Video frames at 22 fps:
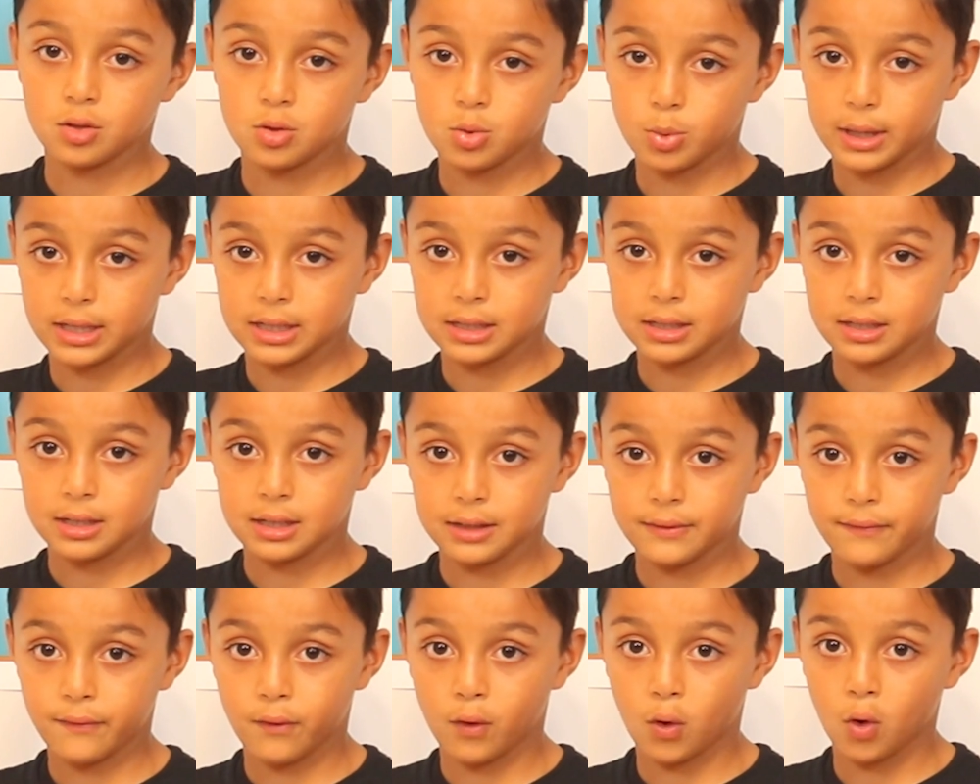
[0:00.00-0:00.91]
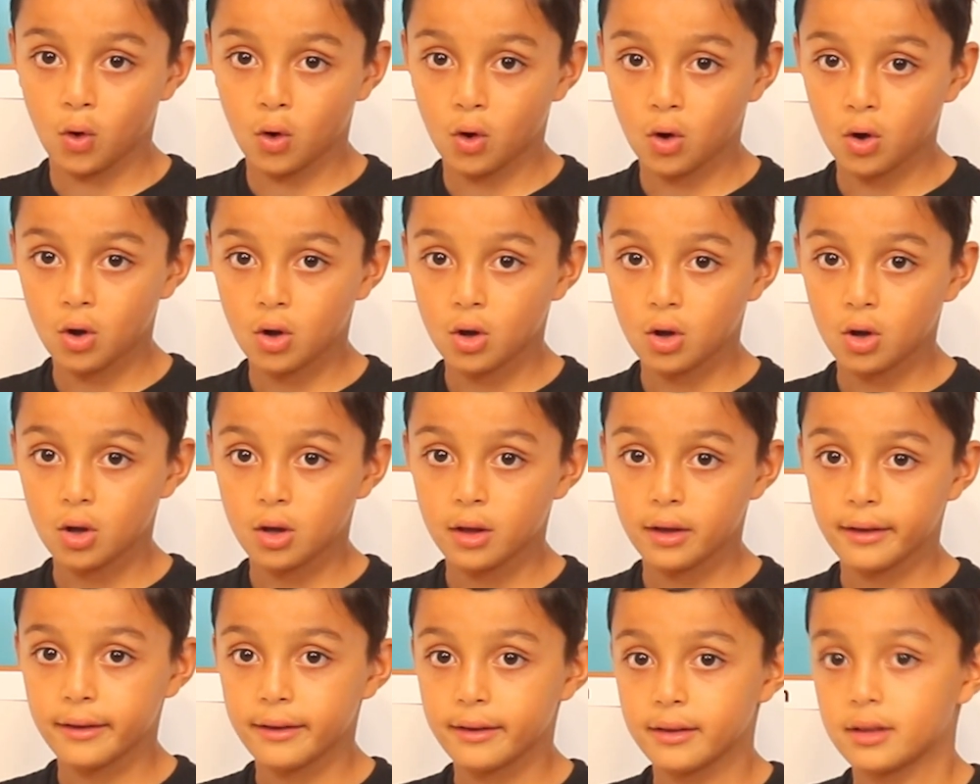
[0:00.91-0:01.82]
to 24. Why are
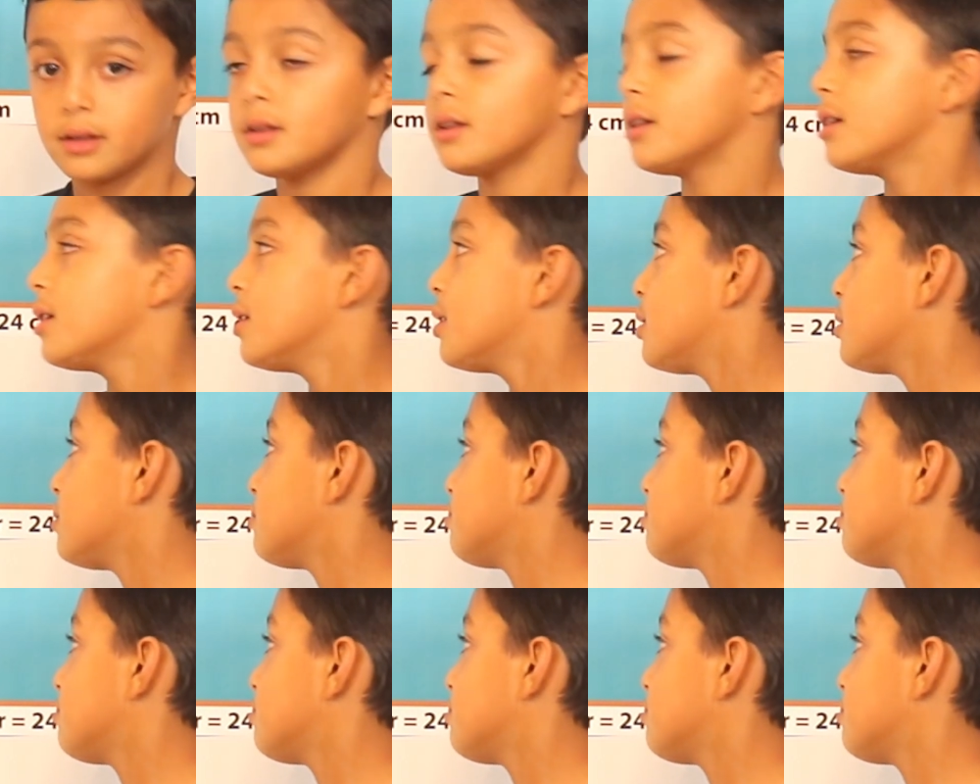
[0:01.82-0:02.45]
you doing that?